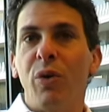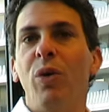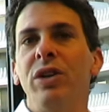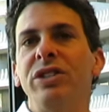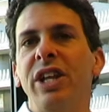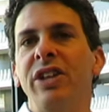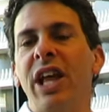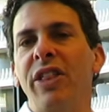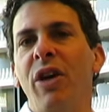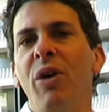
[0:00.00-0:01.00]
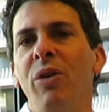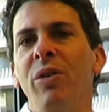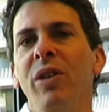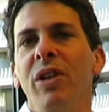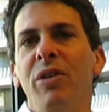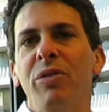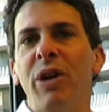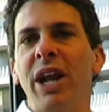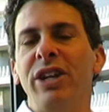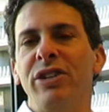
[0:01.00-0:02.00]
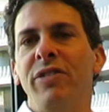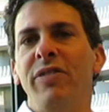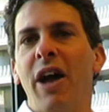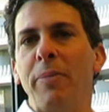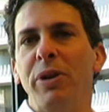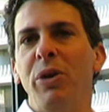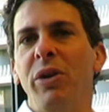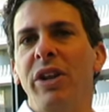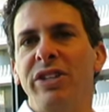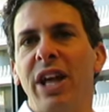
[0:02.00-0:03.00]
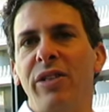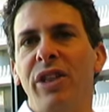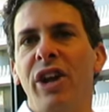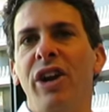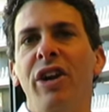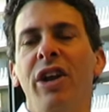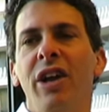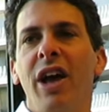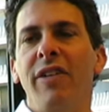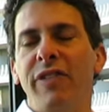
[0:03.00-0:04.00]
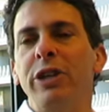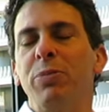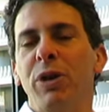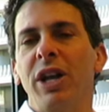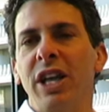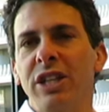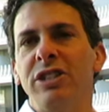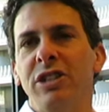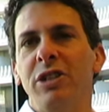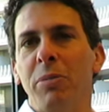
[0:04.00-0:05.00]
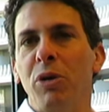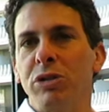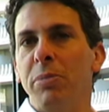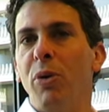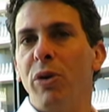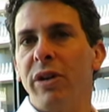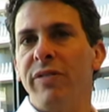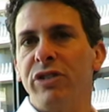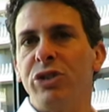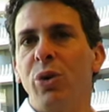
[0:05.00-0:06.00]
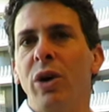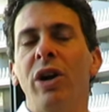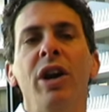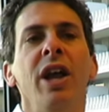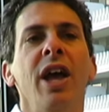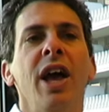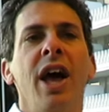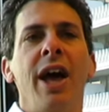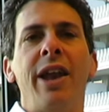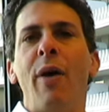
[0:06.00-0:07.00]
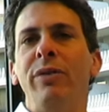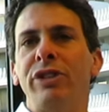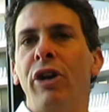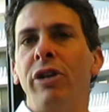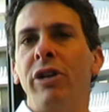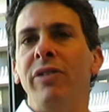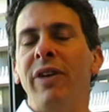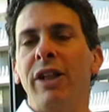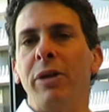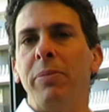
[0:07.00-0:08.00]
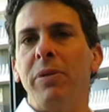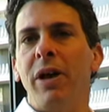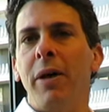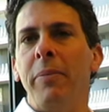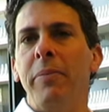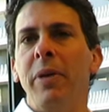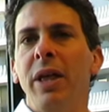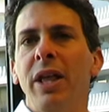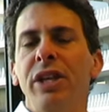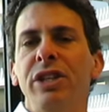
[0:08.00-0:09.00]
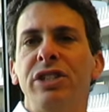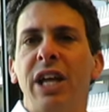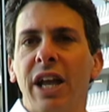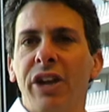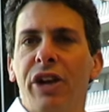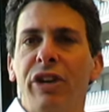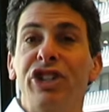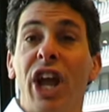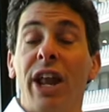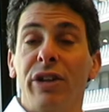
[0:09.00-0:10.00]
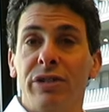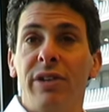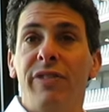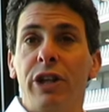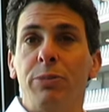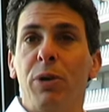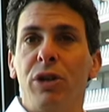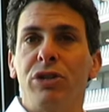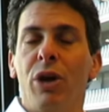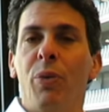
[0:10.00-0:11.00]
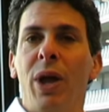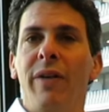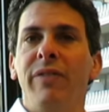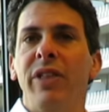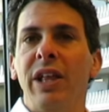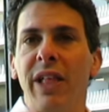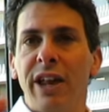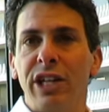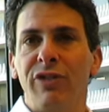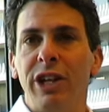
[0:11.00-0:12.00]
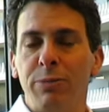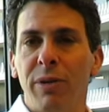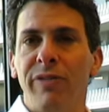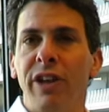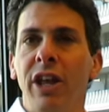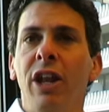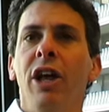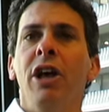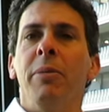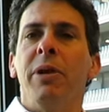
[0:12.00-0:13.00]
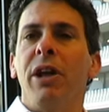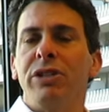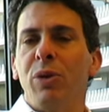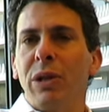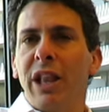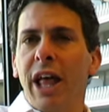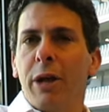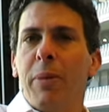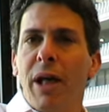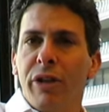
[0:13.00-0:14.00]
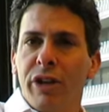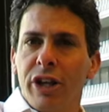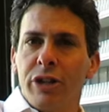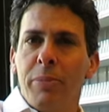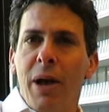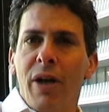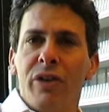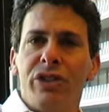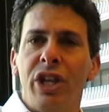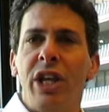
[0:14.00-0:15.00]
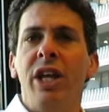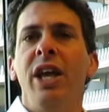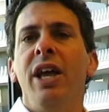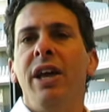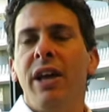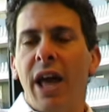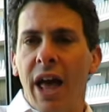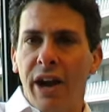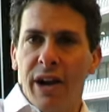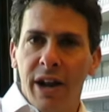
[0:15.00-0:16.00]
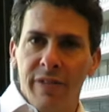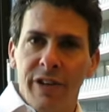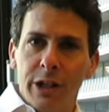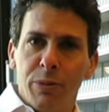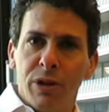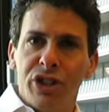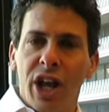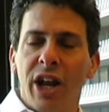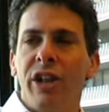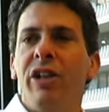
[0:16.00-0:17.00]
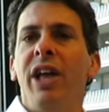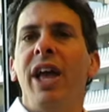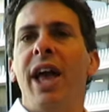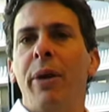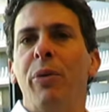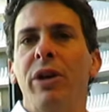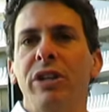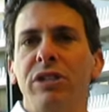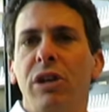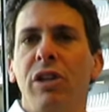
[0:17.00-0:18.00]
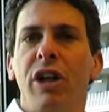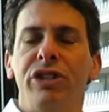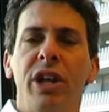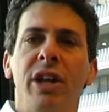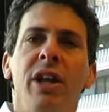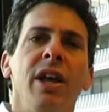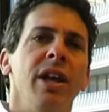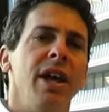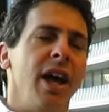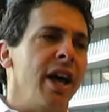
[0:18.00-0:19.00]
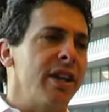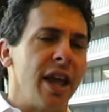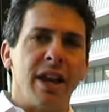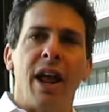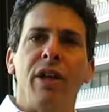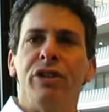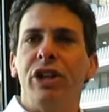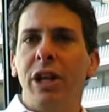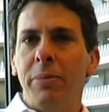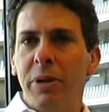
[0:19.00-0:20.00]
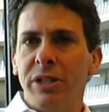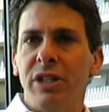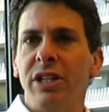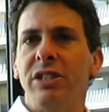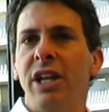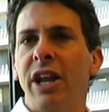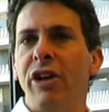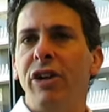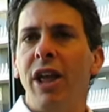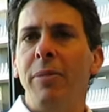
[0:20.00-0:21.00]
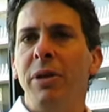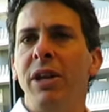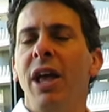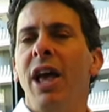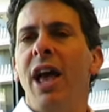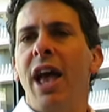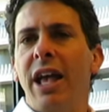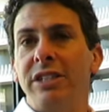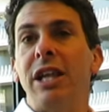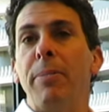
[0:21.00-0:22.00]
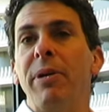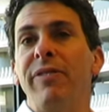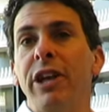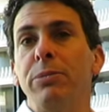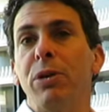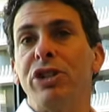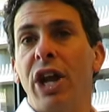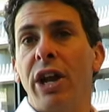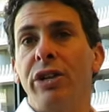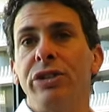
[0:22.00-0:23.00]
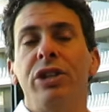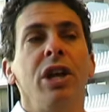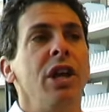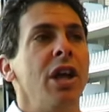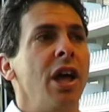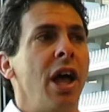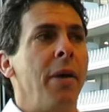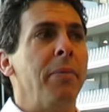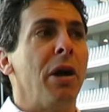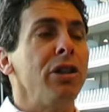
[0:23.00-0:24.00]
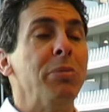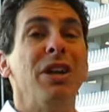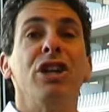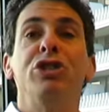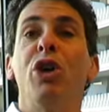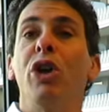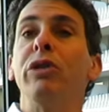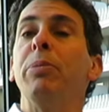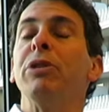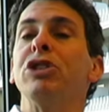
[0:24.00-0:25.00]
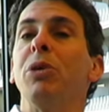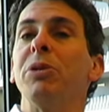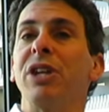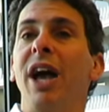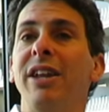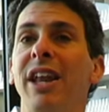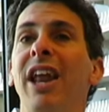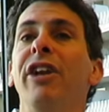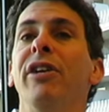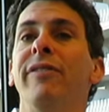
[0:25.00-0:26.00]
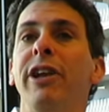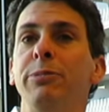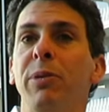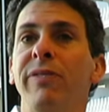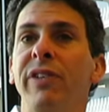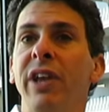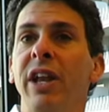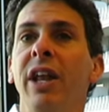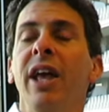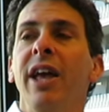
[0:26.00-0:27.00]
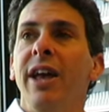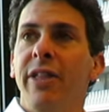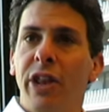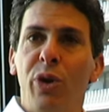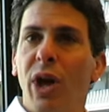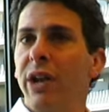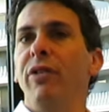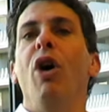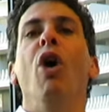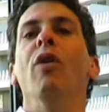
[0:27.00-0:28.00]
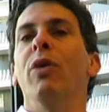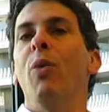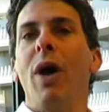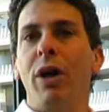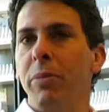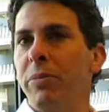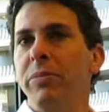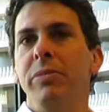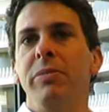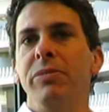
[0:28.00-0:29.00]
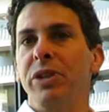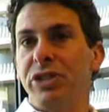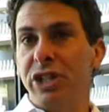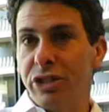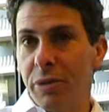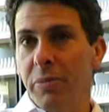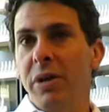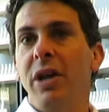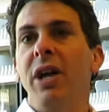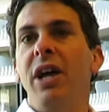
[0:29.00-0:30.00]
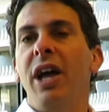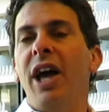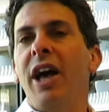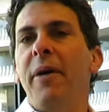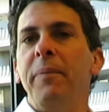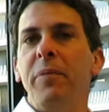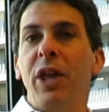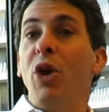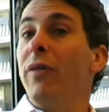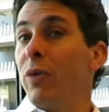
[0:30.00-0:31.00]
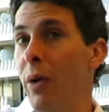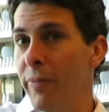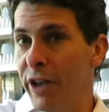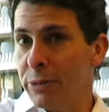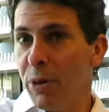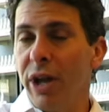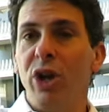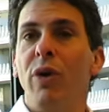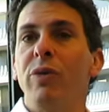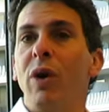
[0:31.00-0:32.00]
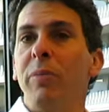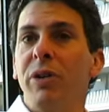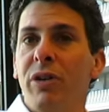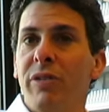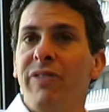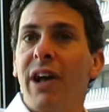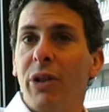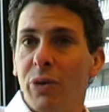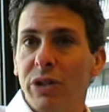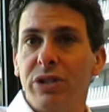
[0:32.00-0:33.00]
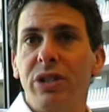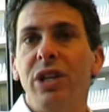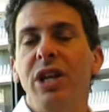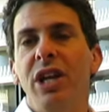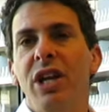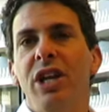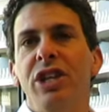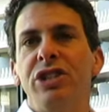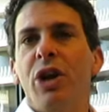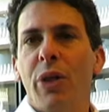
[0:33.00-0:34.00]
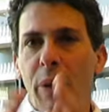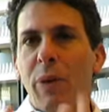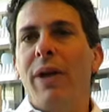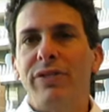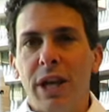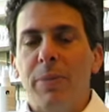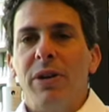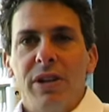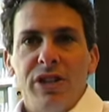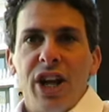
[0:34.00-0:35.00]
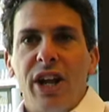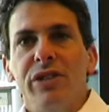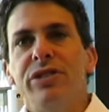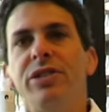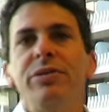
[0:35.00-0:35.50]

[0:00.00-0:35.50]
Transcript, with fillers: course, and, and the whole range of opportunities out mm-hmm. there. Uh, Facebook is the most important for sure. Uh, now we've started to develop um, secondary channels in Facebook. So we have the Atlantic's Facebook feed, but also Atlantic Politics and Policy mm-hmm. on our, in a Facebook channel, and we're going to start launching uh, technology and business and entertainment as separate Facebook channels uh, probably because you can only put so much content into your Facebook feed, and then you kind of overwhelm the system. Um, you overwhelm Facebook, and you overwhelm your followers. So that way, have separate channels.